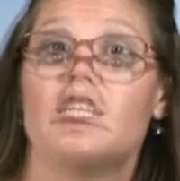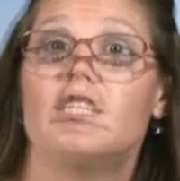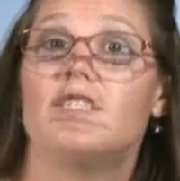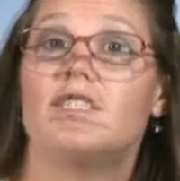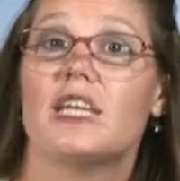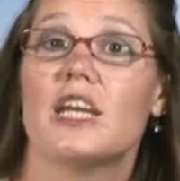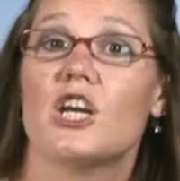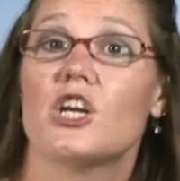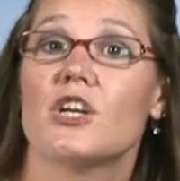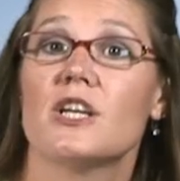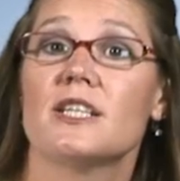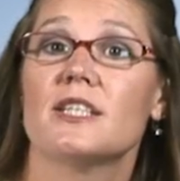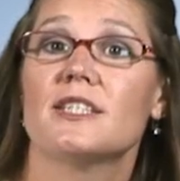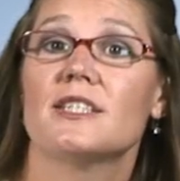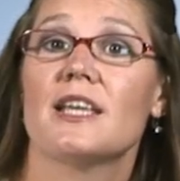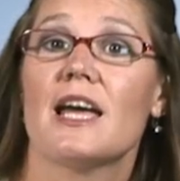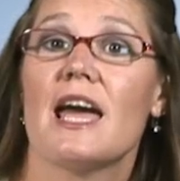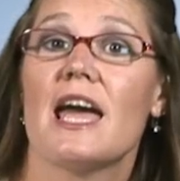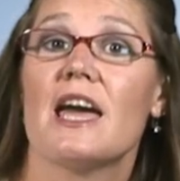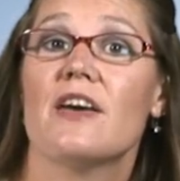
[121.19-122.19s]

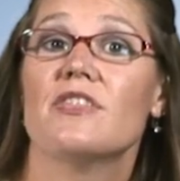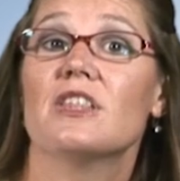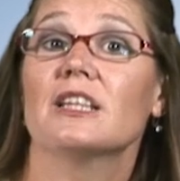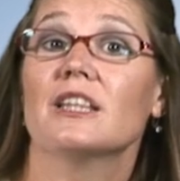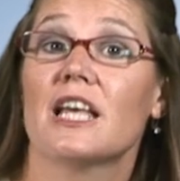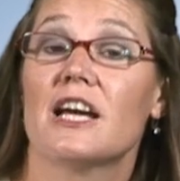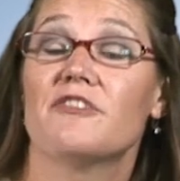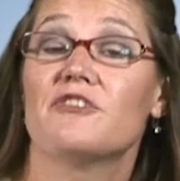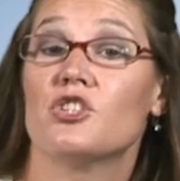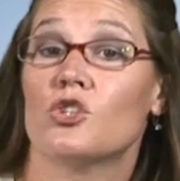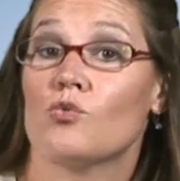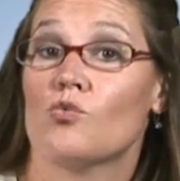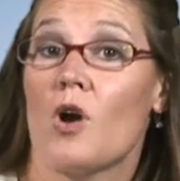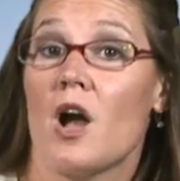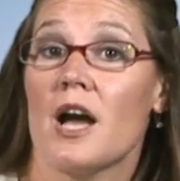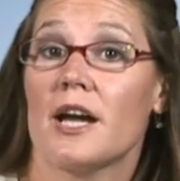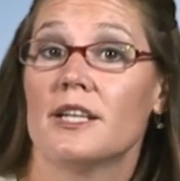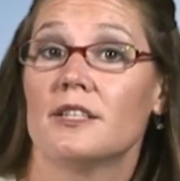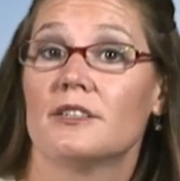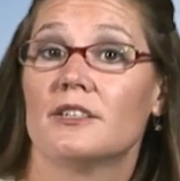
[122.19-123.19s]
Terrorist and the left and
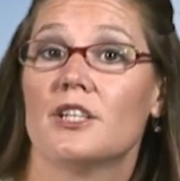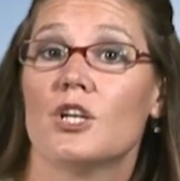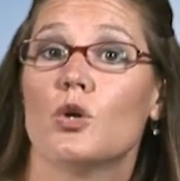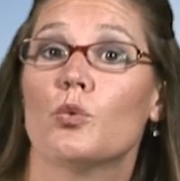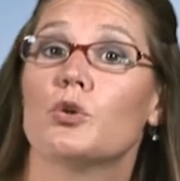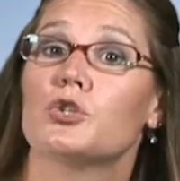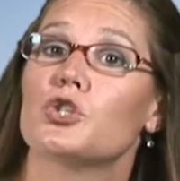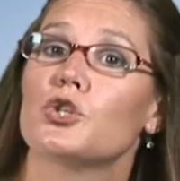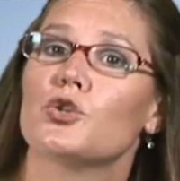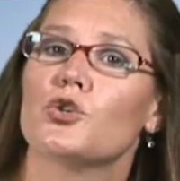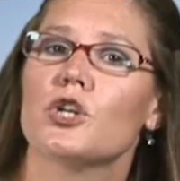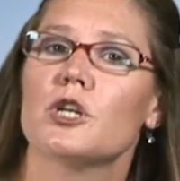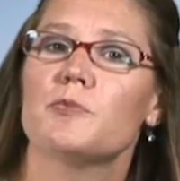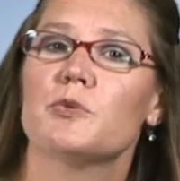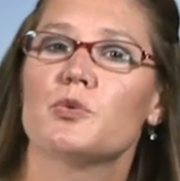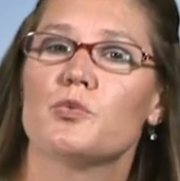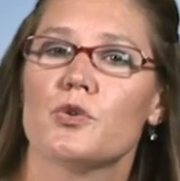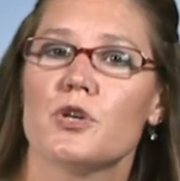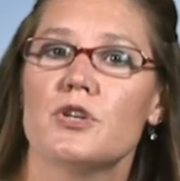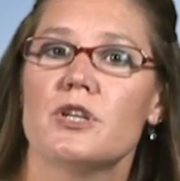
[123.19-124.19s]
right, which are
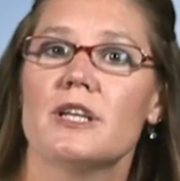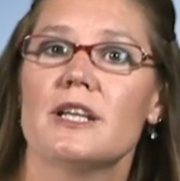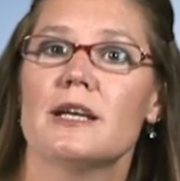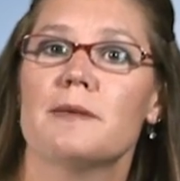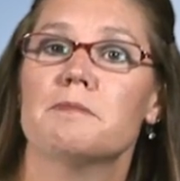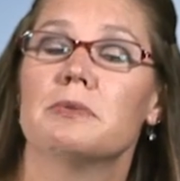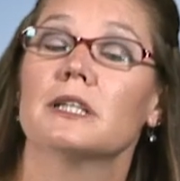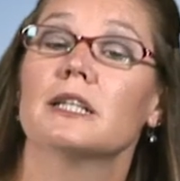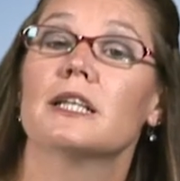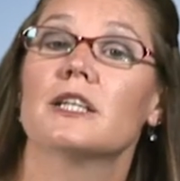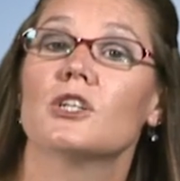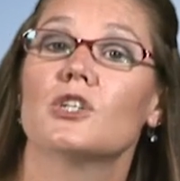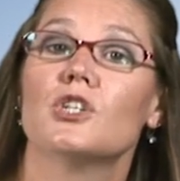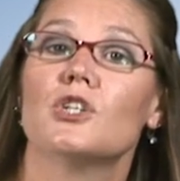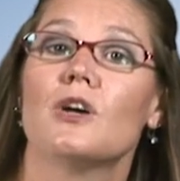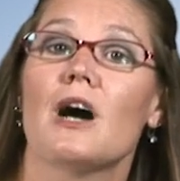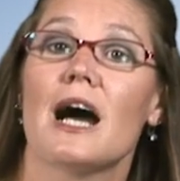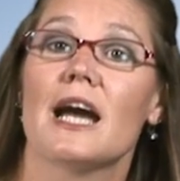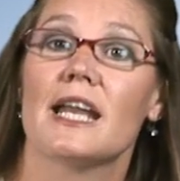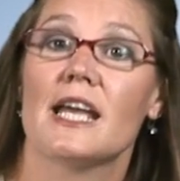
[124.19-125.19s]
groups rooted in
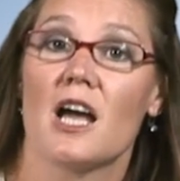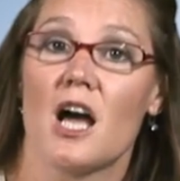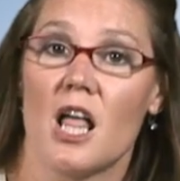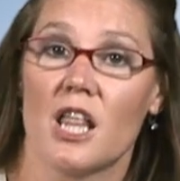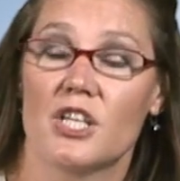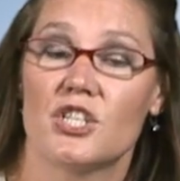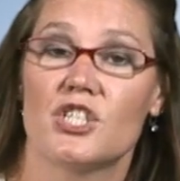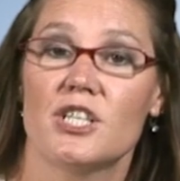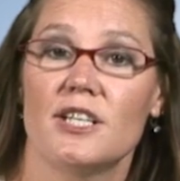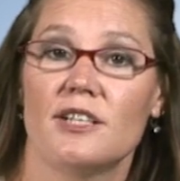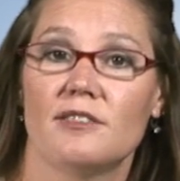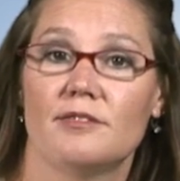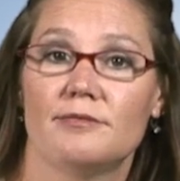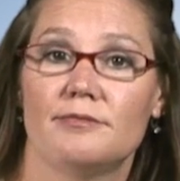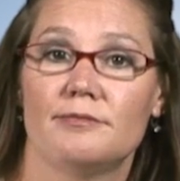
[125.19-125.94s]
political ideology.